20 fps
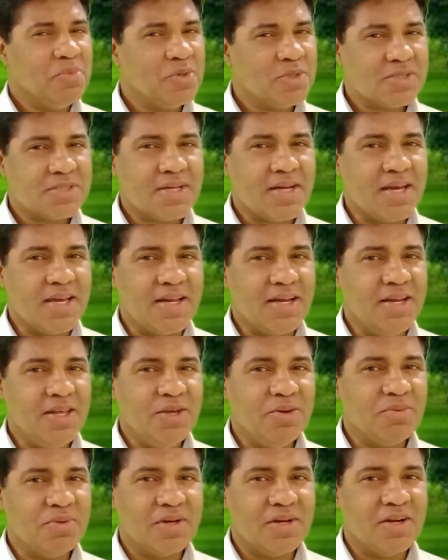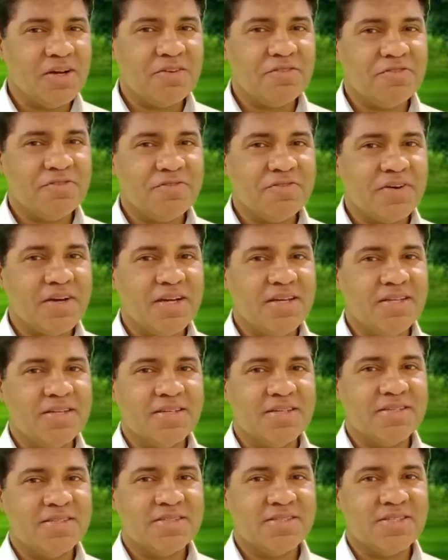Most likely you would not
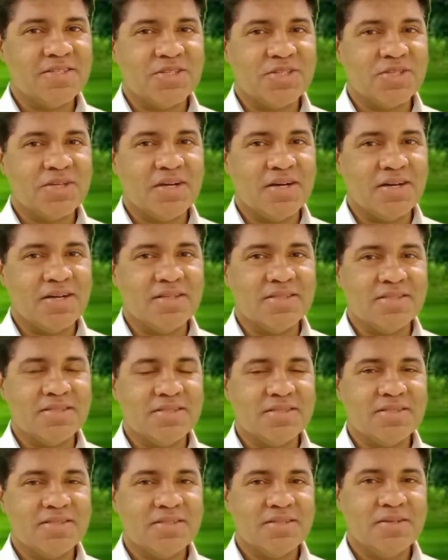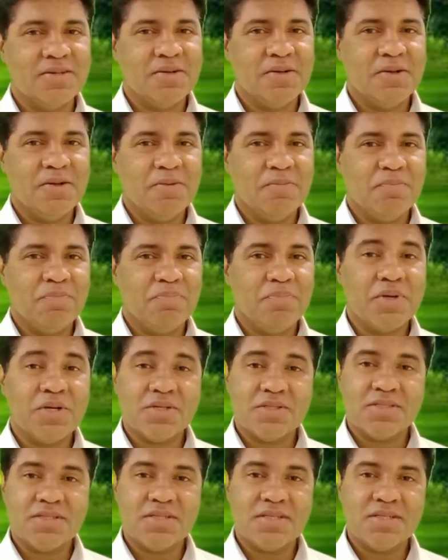find such cards,
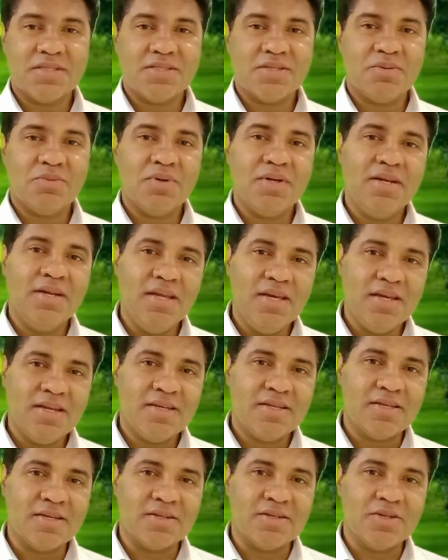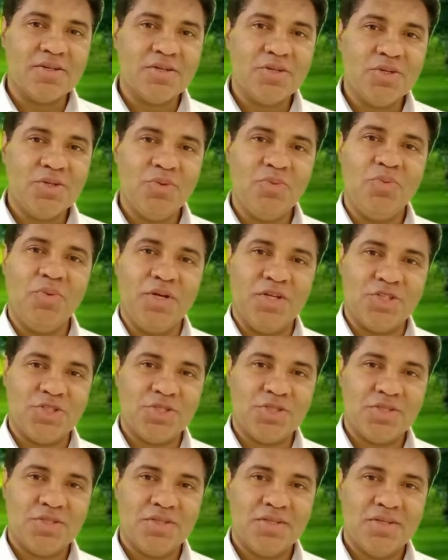because it is our nature to
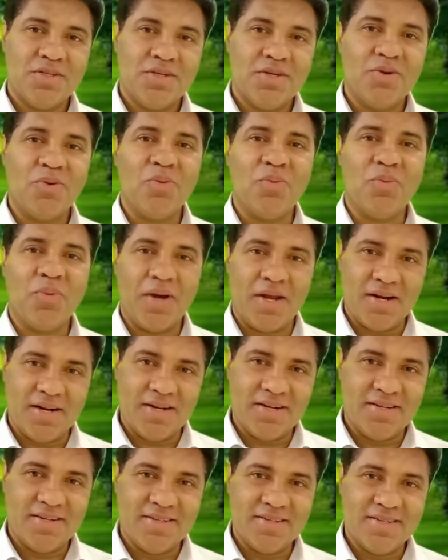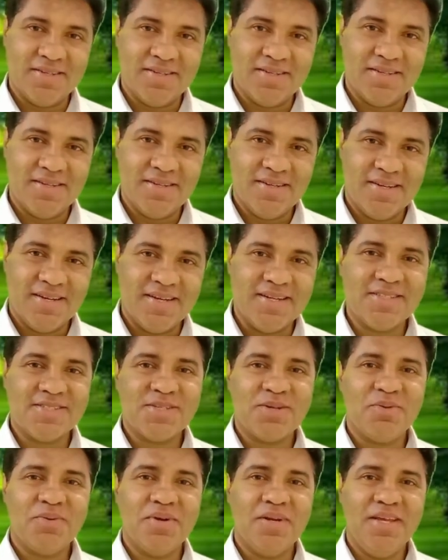wish well. It
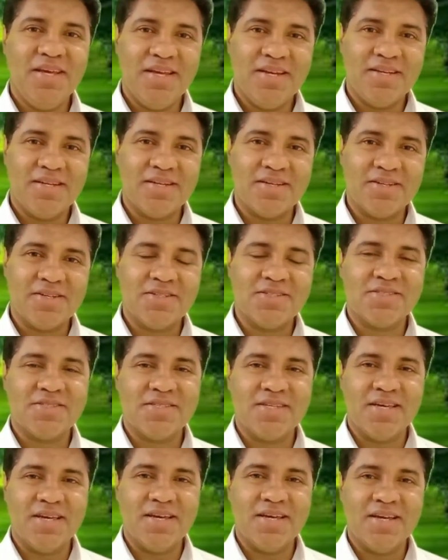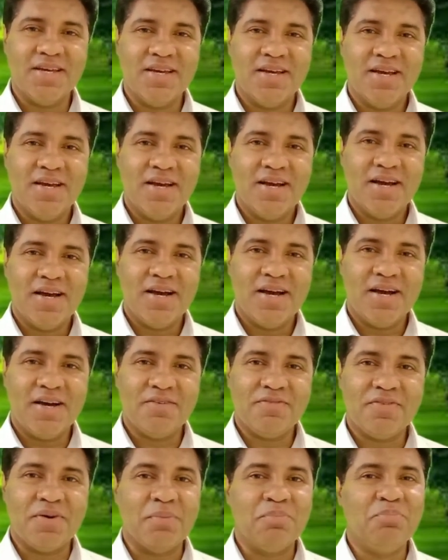is our nature to say,
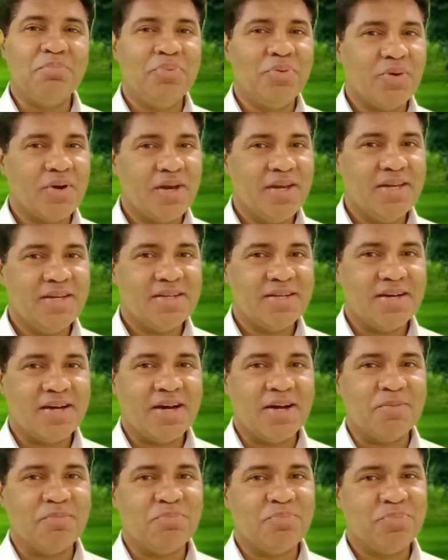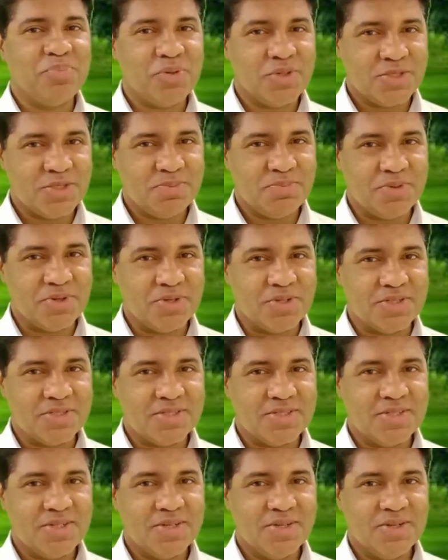"Have a bright and
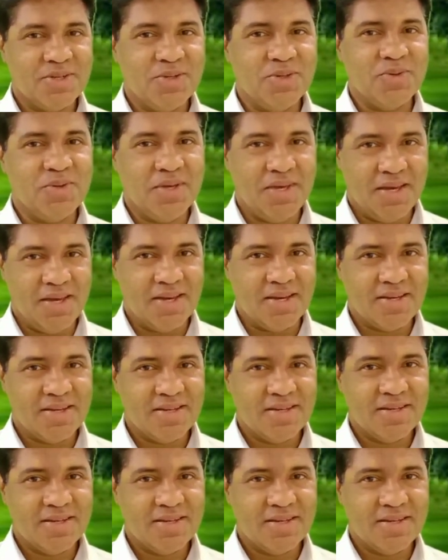prosperous new year."